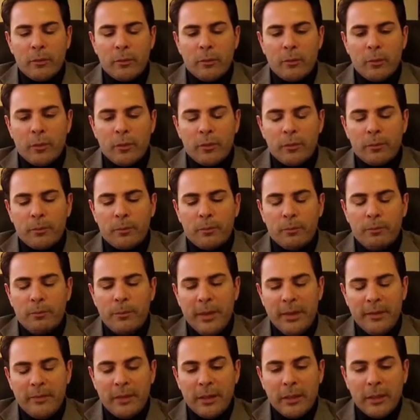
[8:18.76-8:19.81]
was
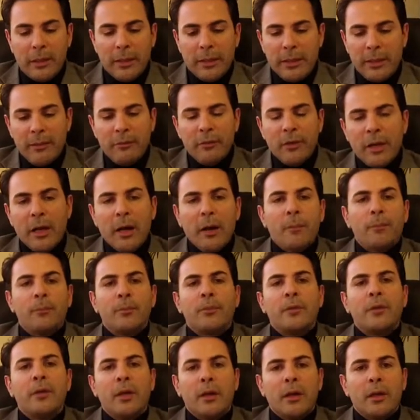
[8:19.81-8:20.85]
basically giving up
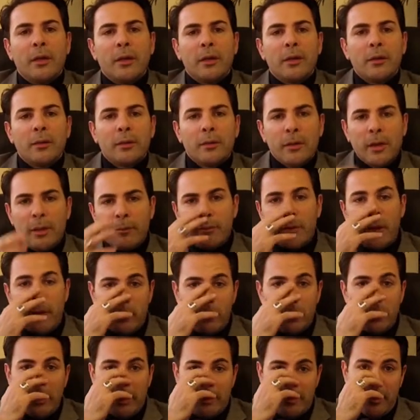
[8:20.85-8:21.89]

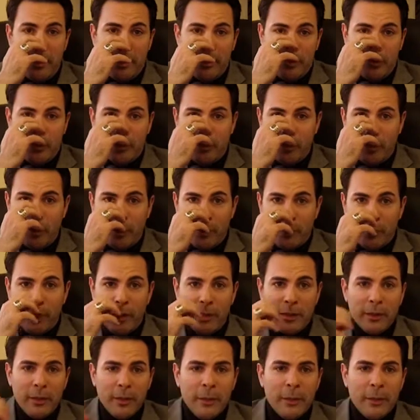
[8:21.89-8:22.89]
I'm really telling you the story, right?